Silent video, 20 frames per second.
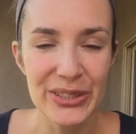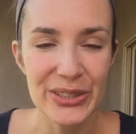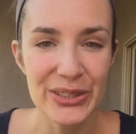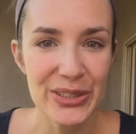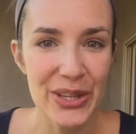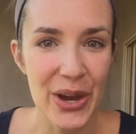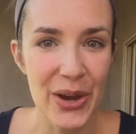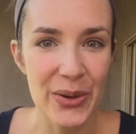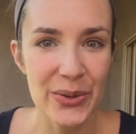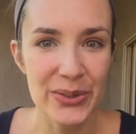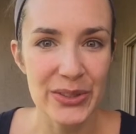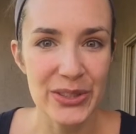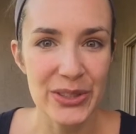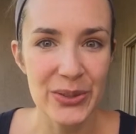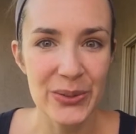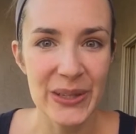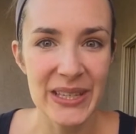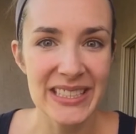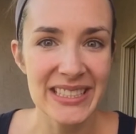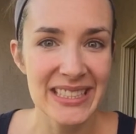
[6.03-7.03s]
so
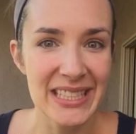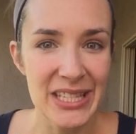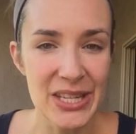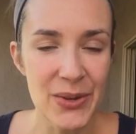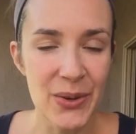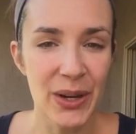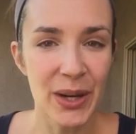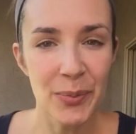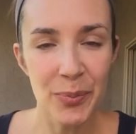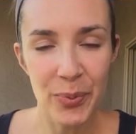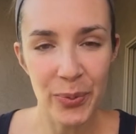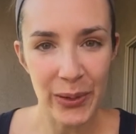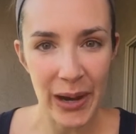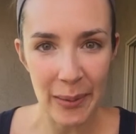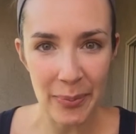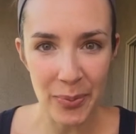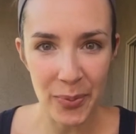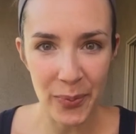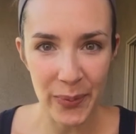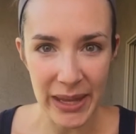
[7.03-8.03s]
to continue our
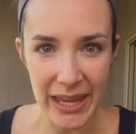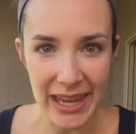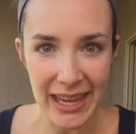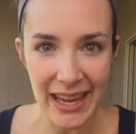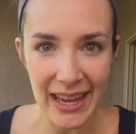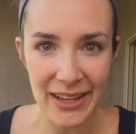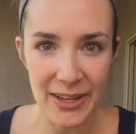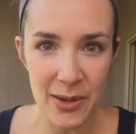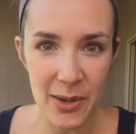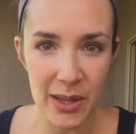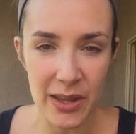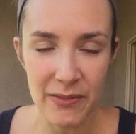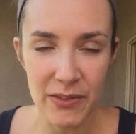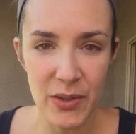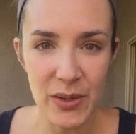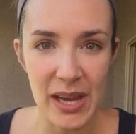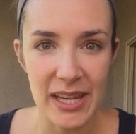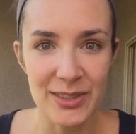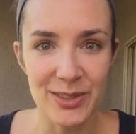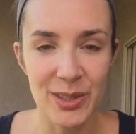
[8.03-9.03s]
prep week, I know all of
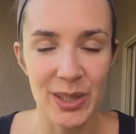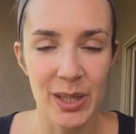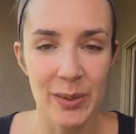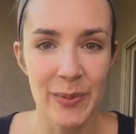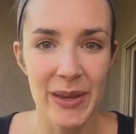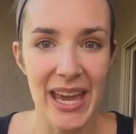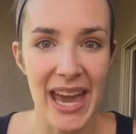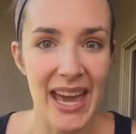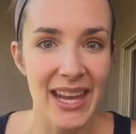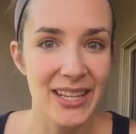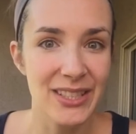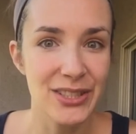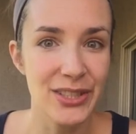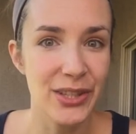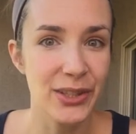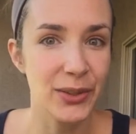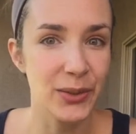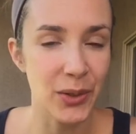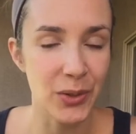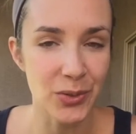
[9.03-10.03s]
you guys are going to be headed to
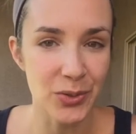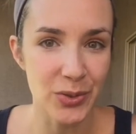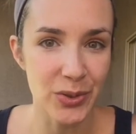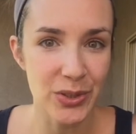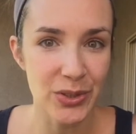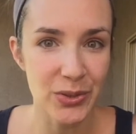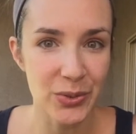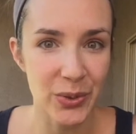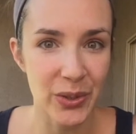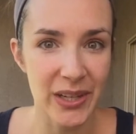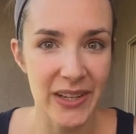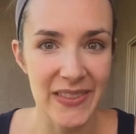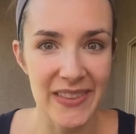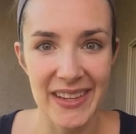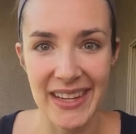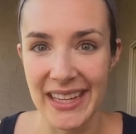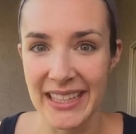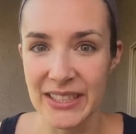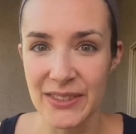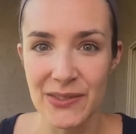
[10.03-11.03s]
the grocery store in the
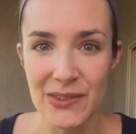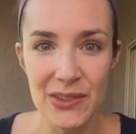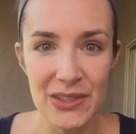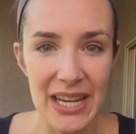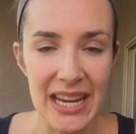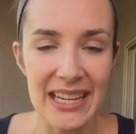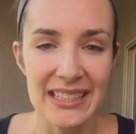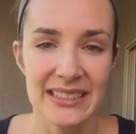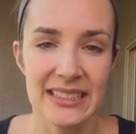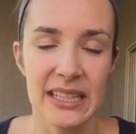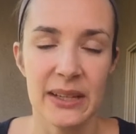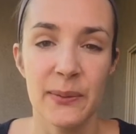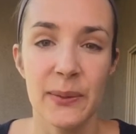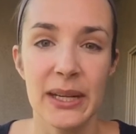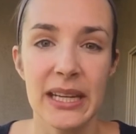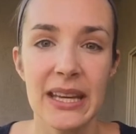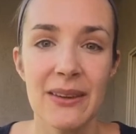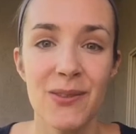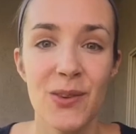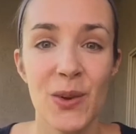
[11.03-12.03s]
next few days, and I
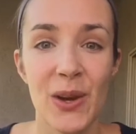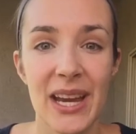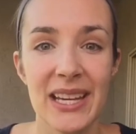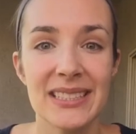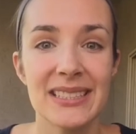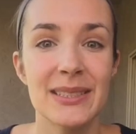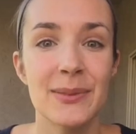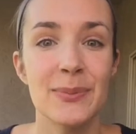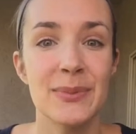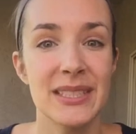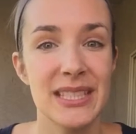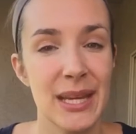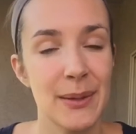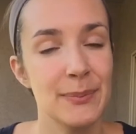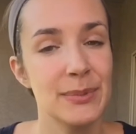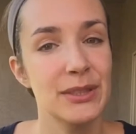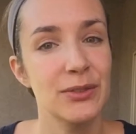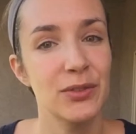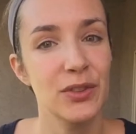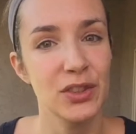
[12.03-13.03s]
want to give you guys some
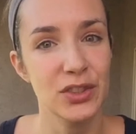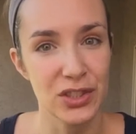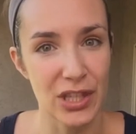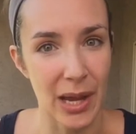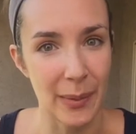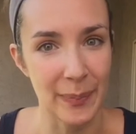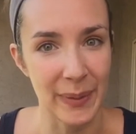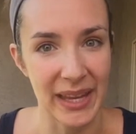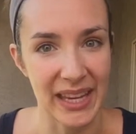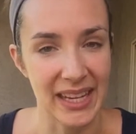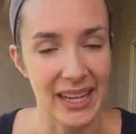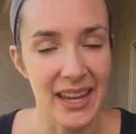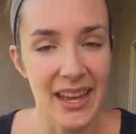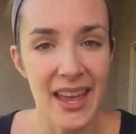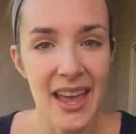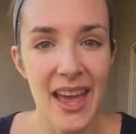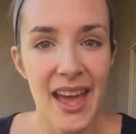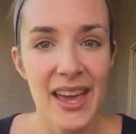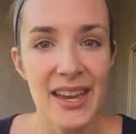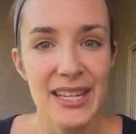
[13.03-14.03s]
tips for shopping.
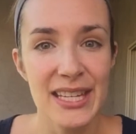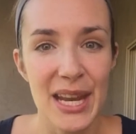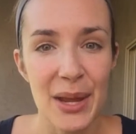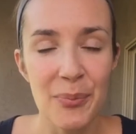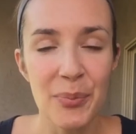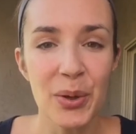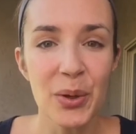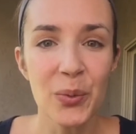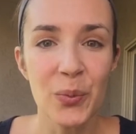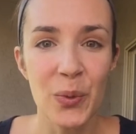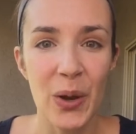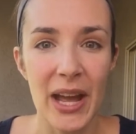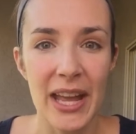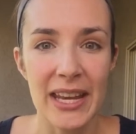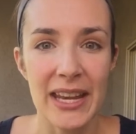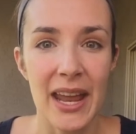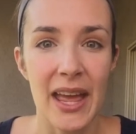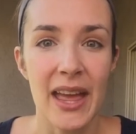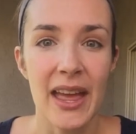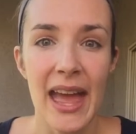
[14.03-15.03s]
Number
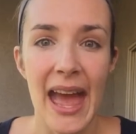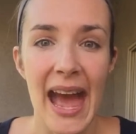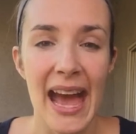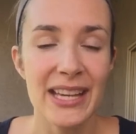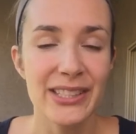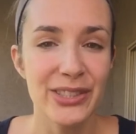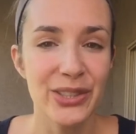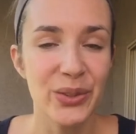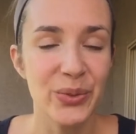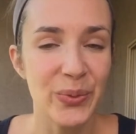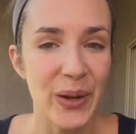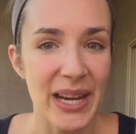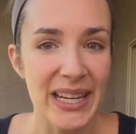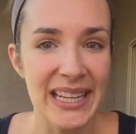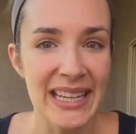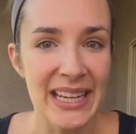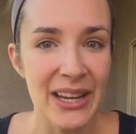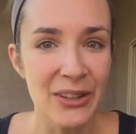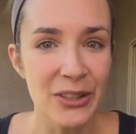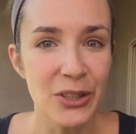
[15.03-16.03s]
one, as you're
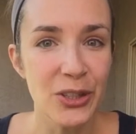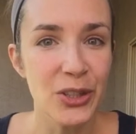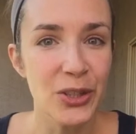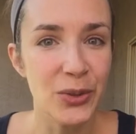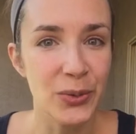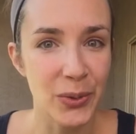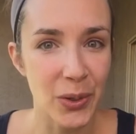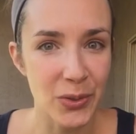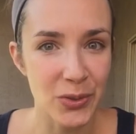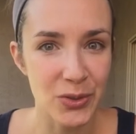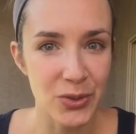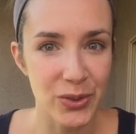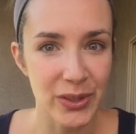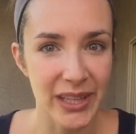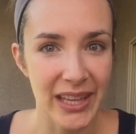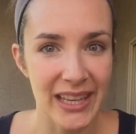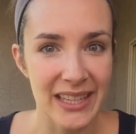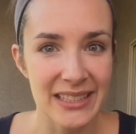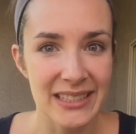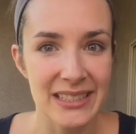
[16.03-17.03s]
writing out your grocery
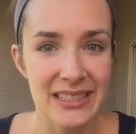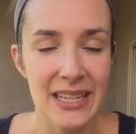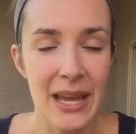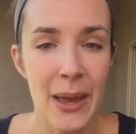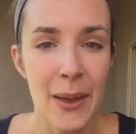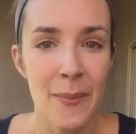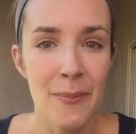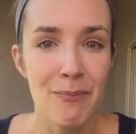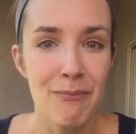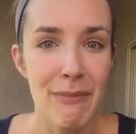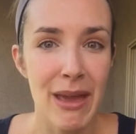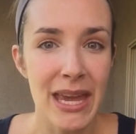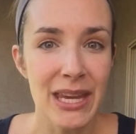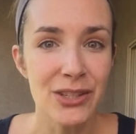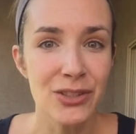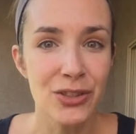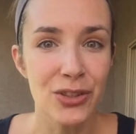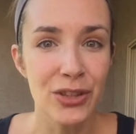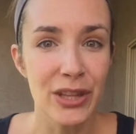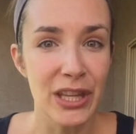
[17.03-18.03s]
list, make
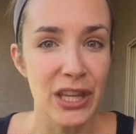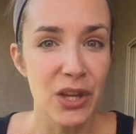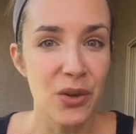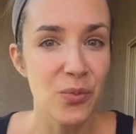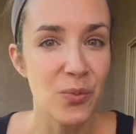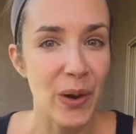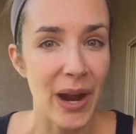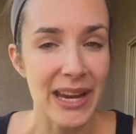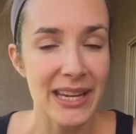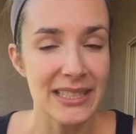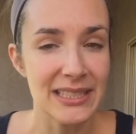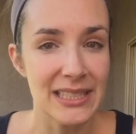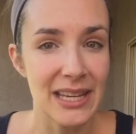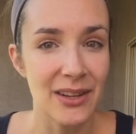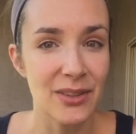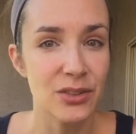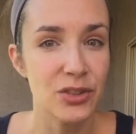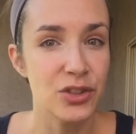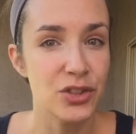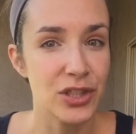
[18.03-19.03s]
sure that you write
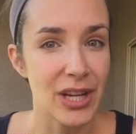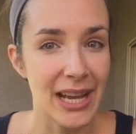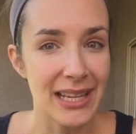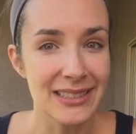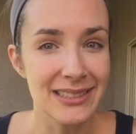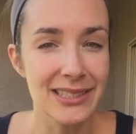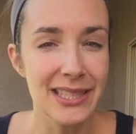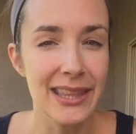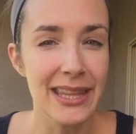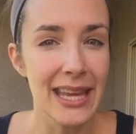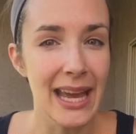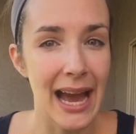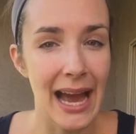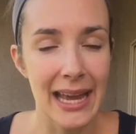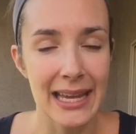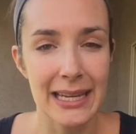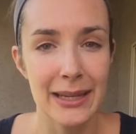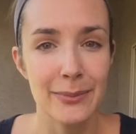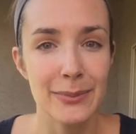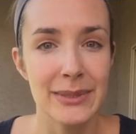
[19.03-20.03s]
down just the
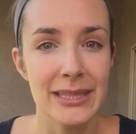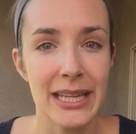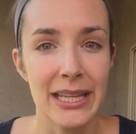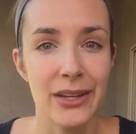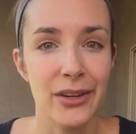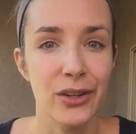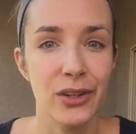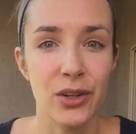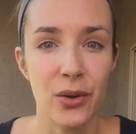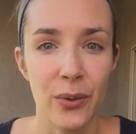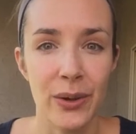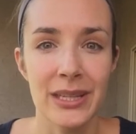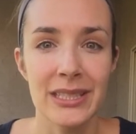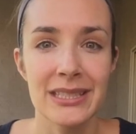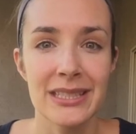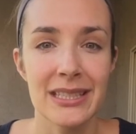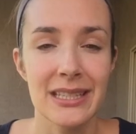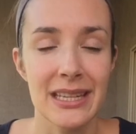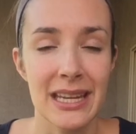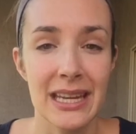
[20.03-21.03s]
items that you're going
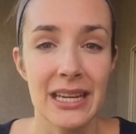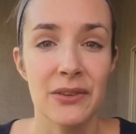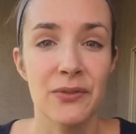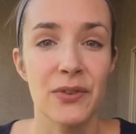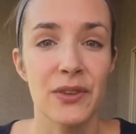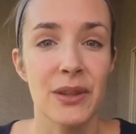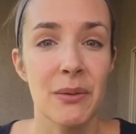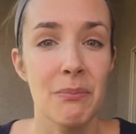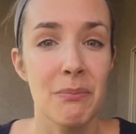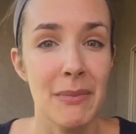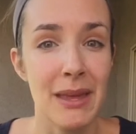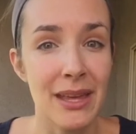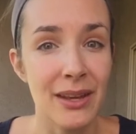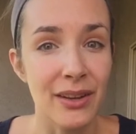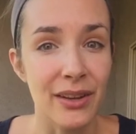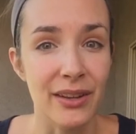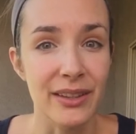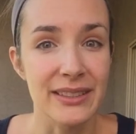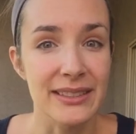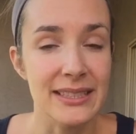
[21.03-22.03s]
to need for the
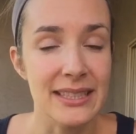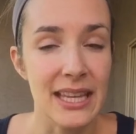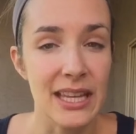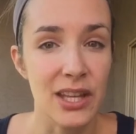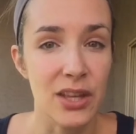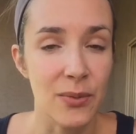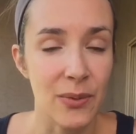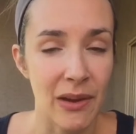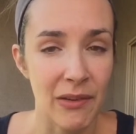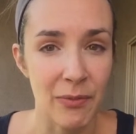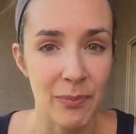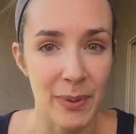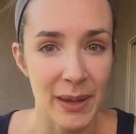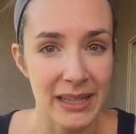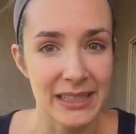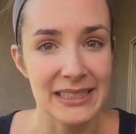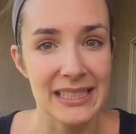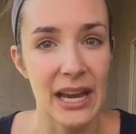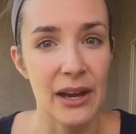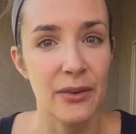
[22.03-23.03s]
meals that you have
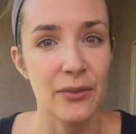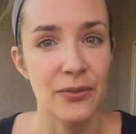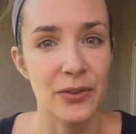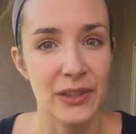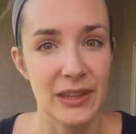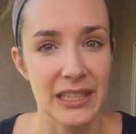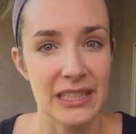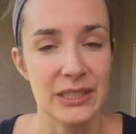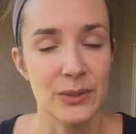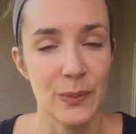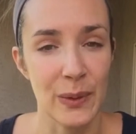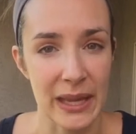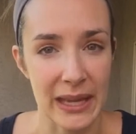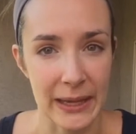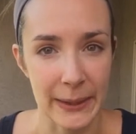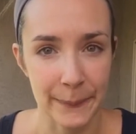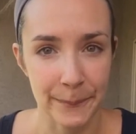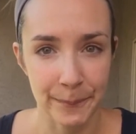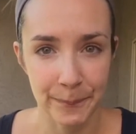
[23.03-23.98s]
picked out for this week.